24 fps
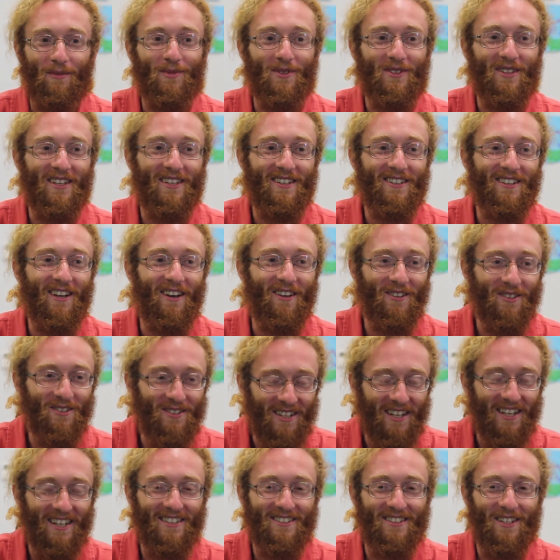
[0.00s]
But then other
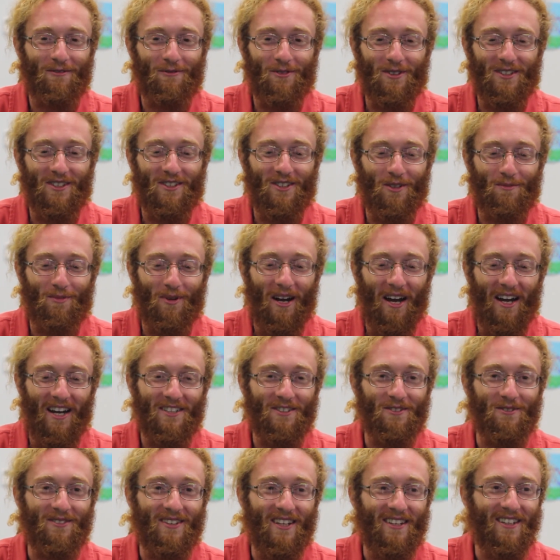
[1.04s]
days they really
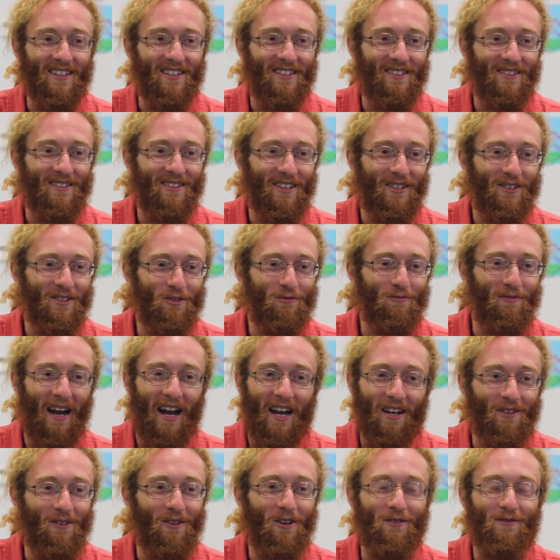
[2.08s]
surprise you, and they just
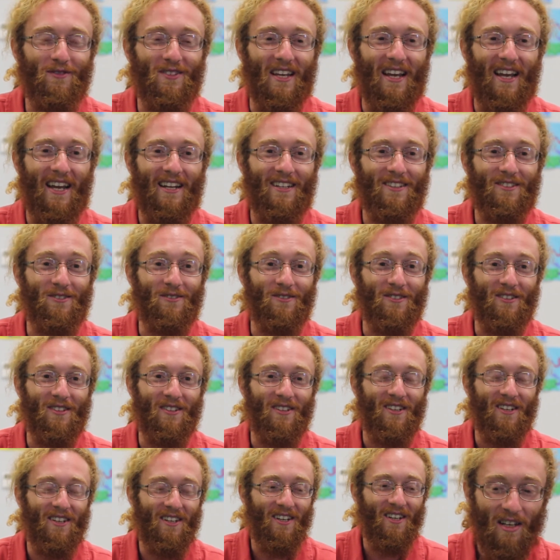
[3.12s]
rattle off the answers, and
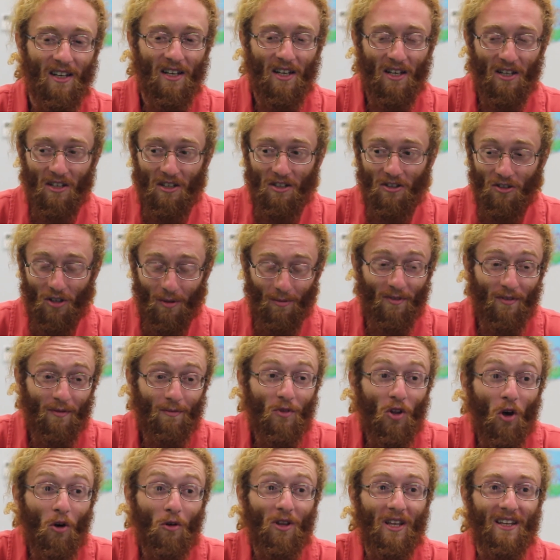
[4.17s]
some of
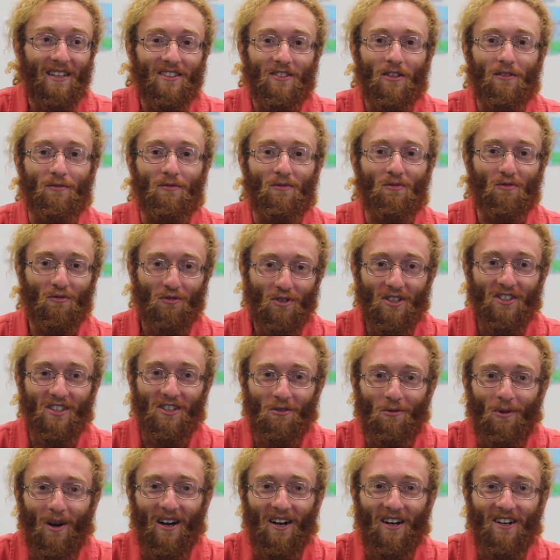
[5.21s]
them know that stuff really
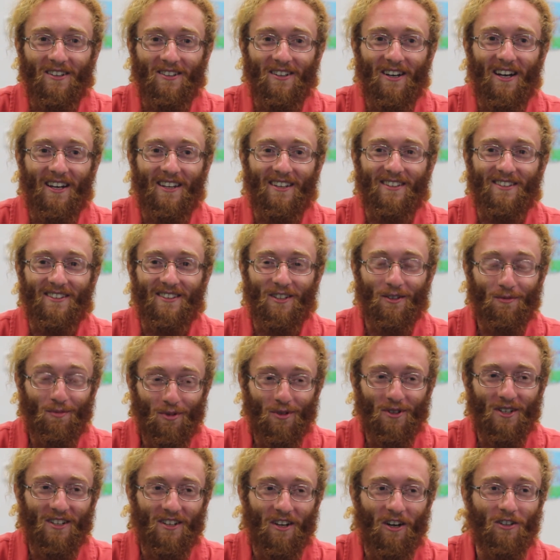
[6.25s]
well, and they're
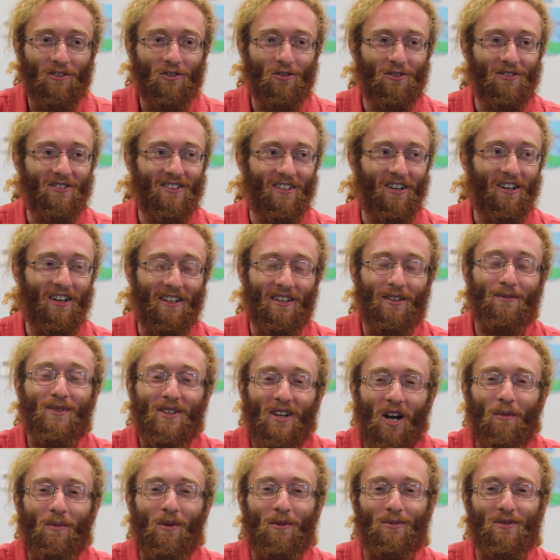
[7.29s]
pretty young, so it's like, all right, let me
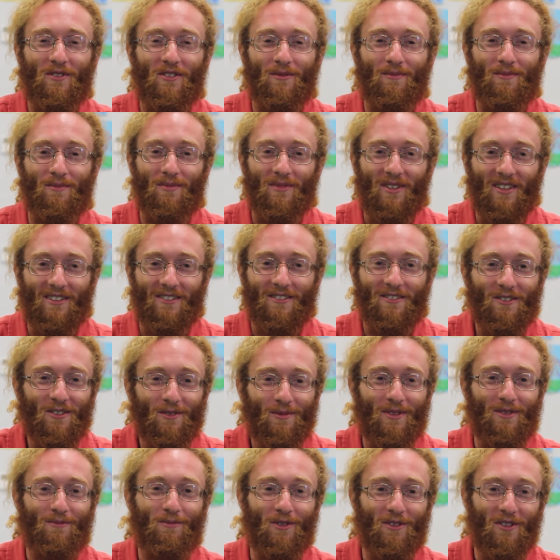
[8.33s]
come up with some like a little
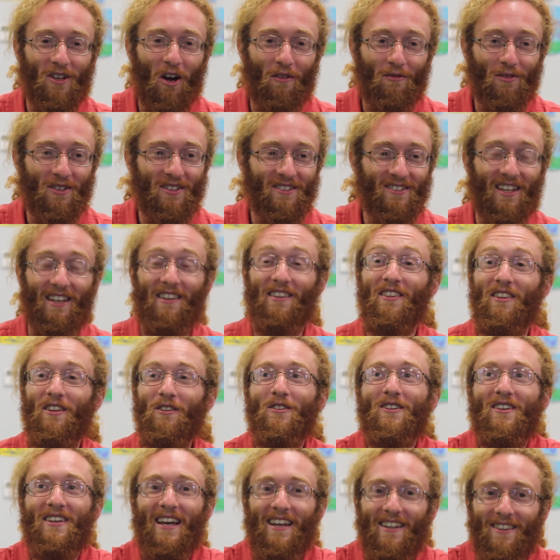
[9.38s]
bit more tougher things, and
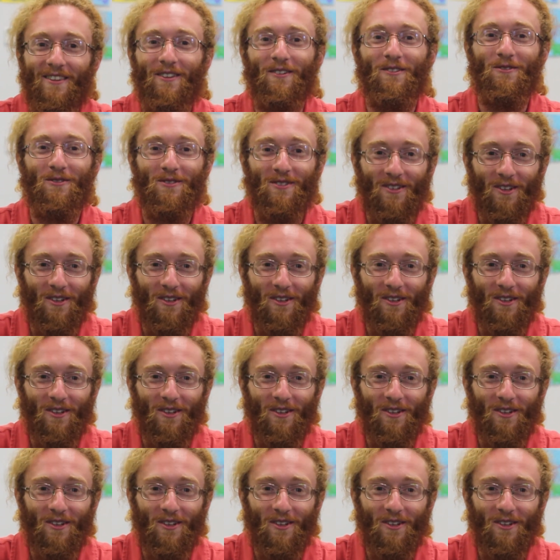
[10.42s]
they'll get those